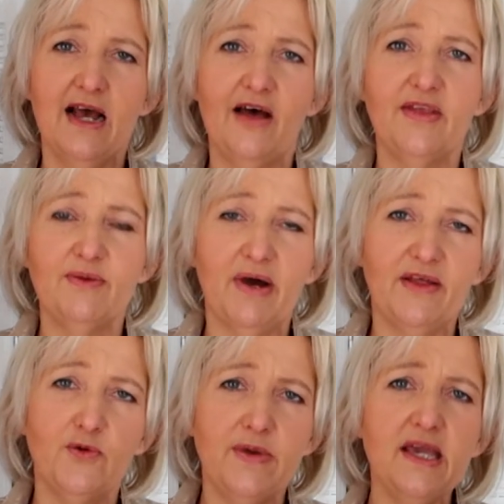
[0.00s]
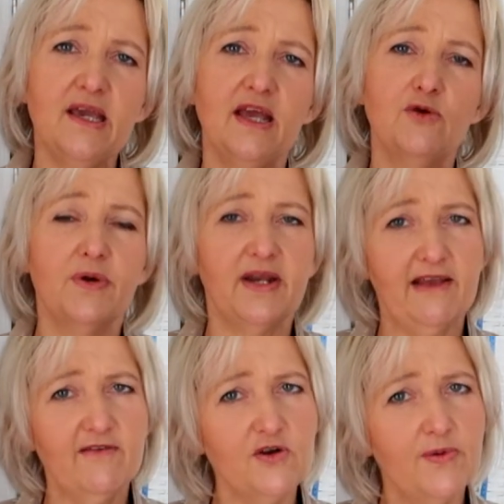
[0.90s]
And then by the weekend,
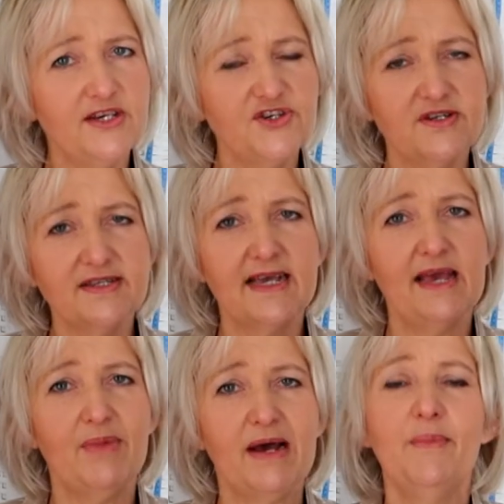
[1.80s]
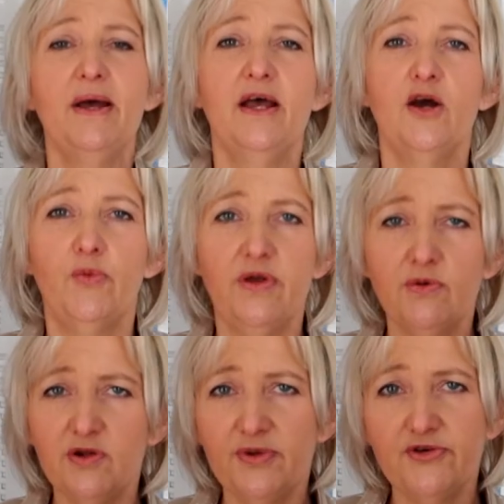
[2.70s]
whatever questions came up, we
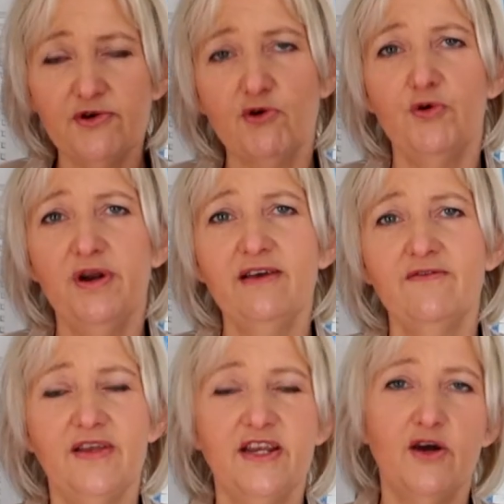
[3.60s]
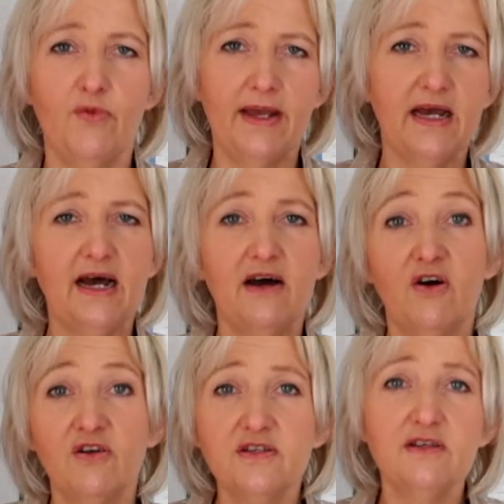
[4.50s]
will be recording a video where I
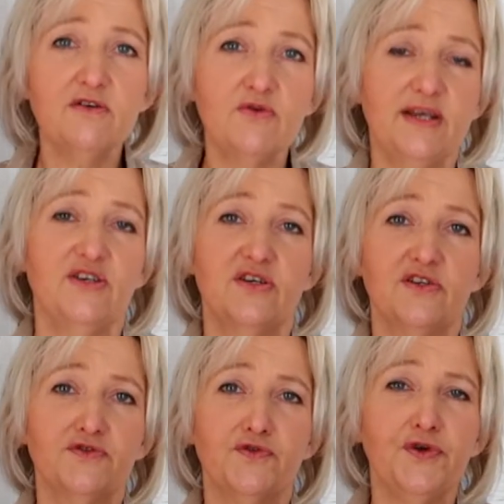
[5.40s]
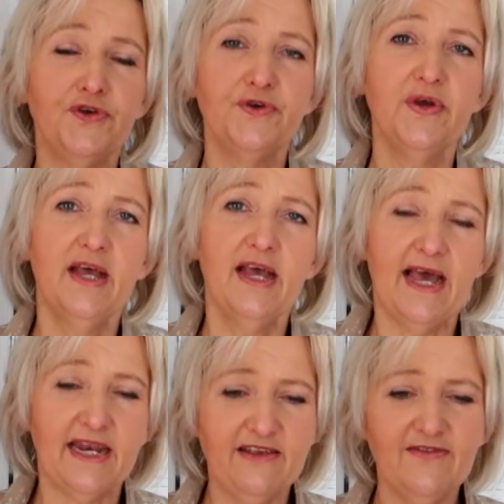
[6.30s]
answer the questions for you.
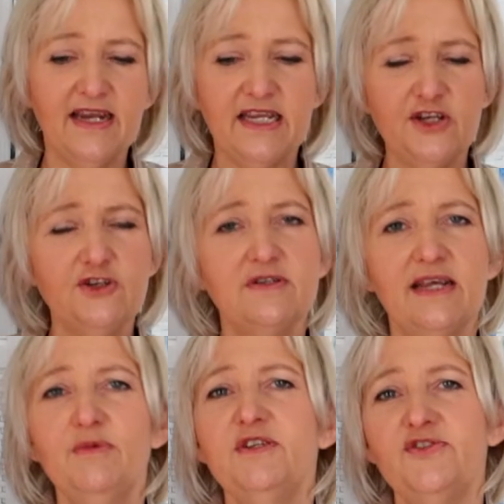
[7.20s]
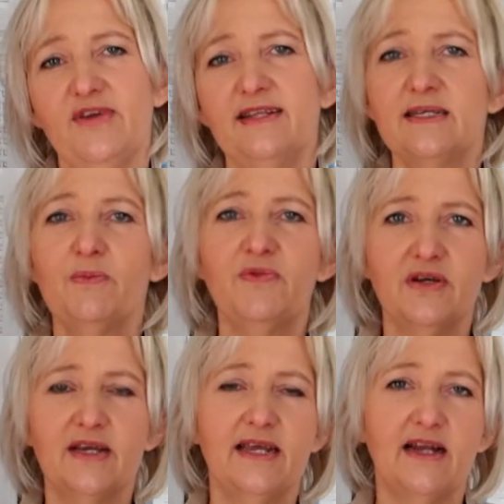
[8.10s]
And if I need to demonstrate something
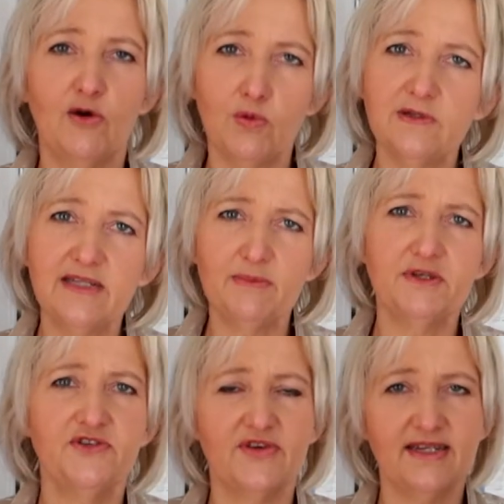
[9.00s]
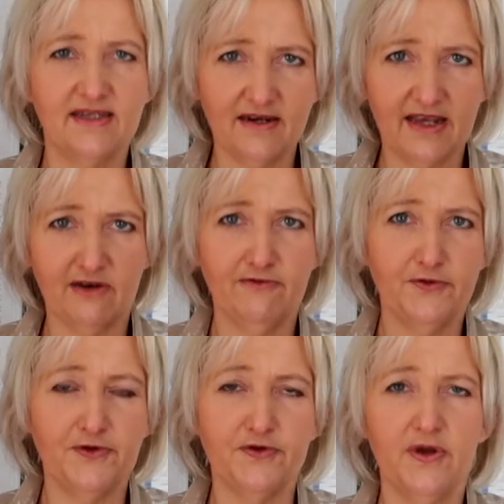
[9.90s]
again, I will demonstrate it again for
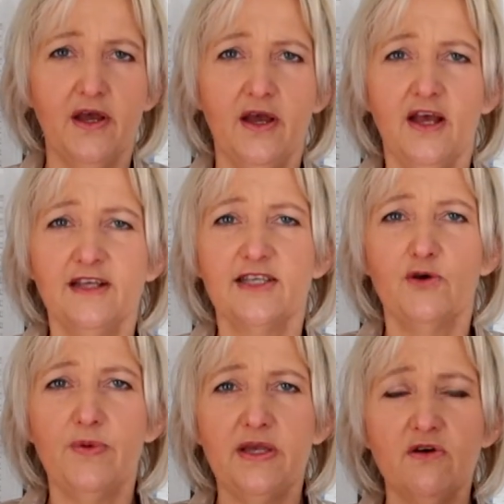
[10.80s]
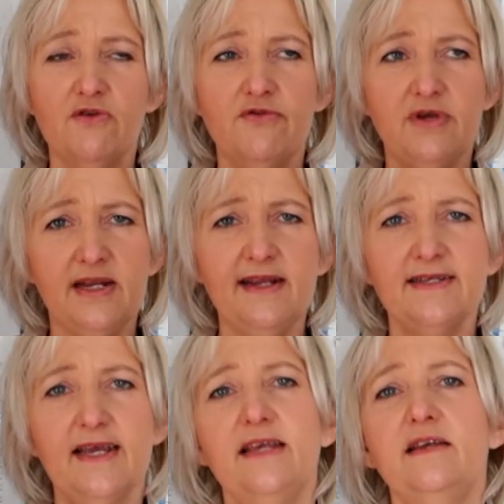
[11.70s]
you. So we are really
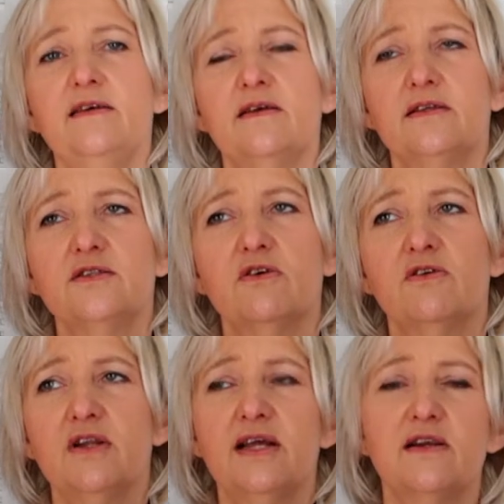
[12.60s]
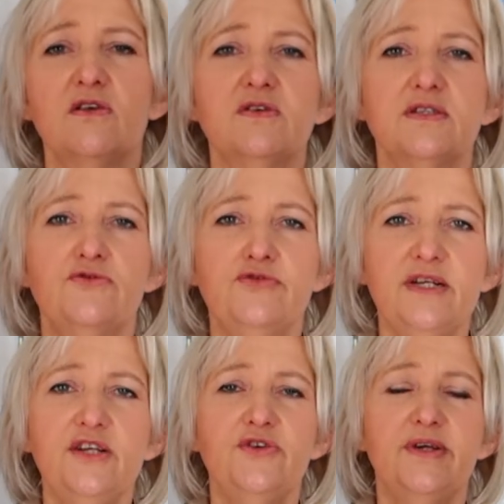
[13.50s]
taking this online class and
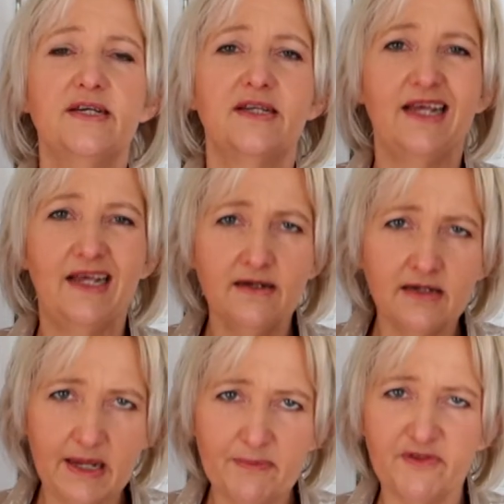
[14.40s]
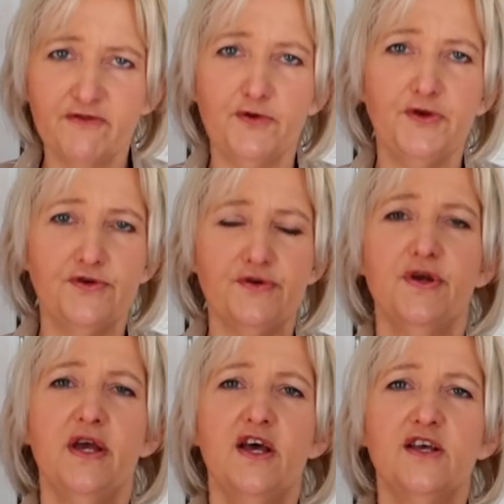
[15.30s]
really doing it in depth for you.
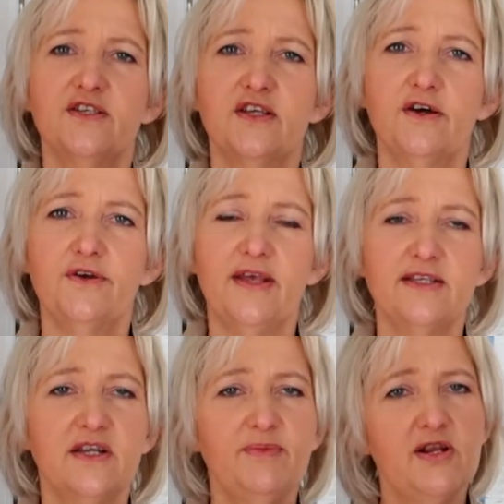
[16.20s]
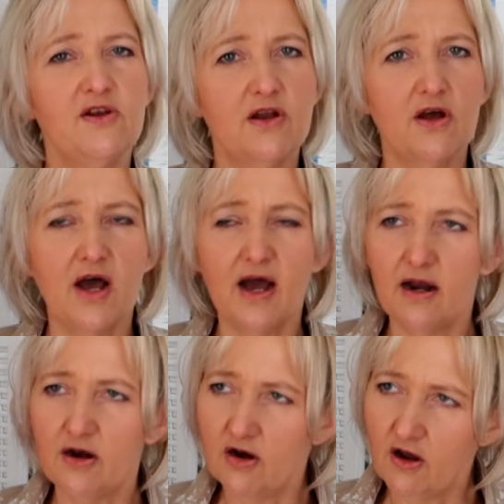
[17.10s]
So there's going to be
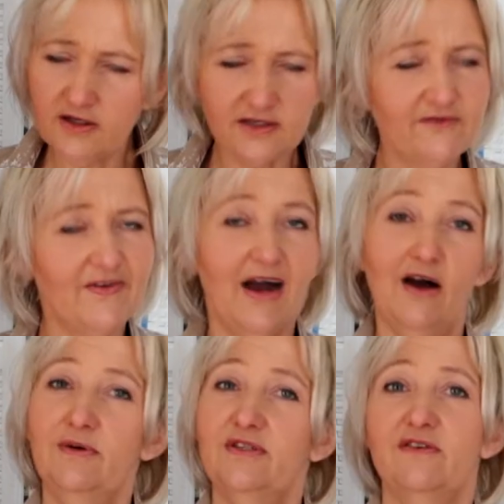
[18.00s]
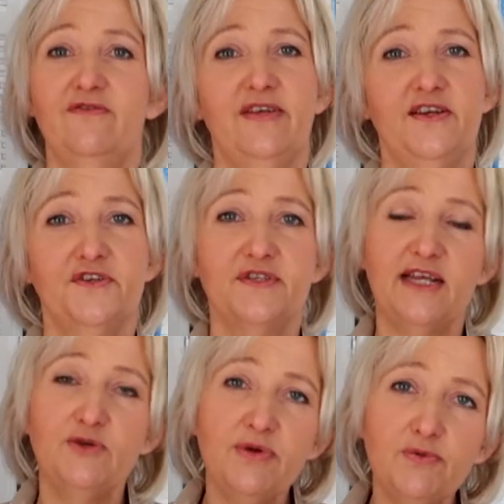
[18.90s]
lots of hours of videos
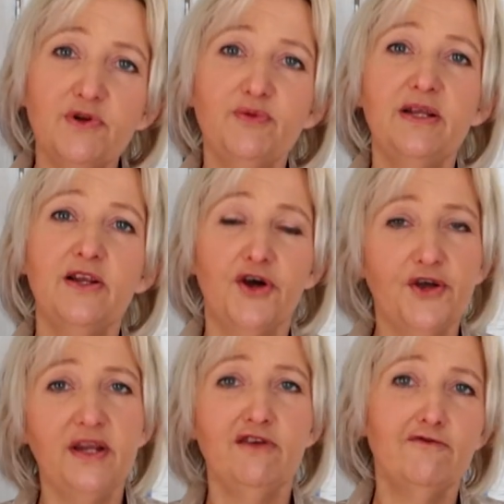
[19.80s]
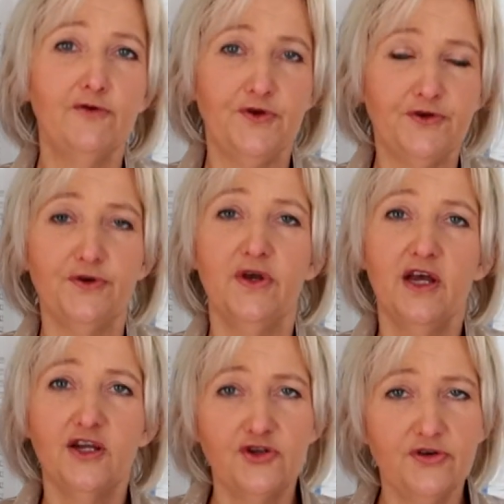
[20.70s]
that we will be loading for you
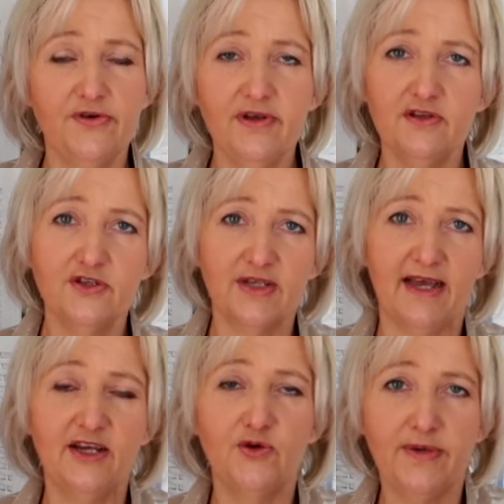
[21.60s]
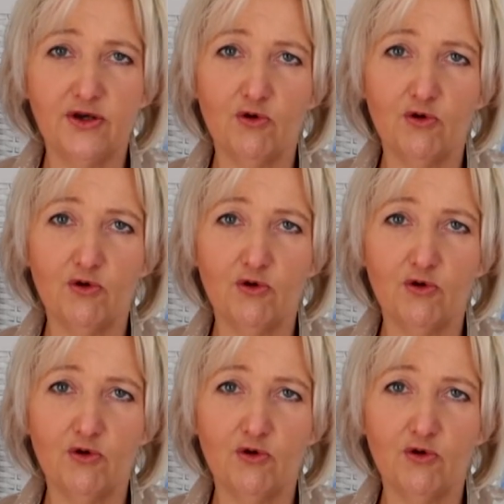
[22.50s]
during this 8-week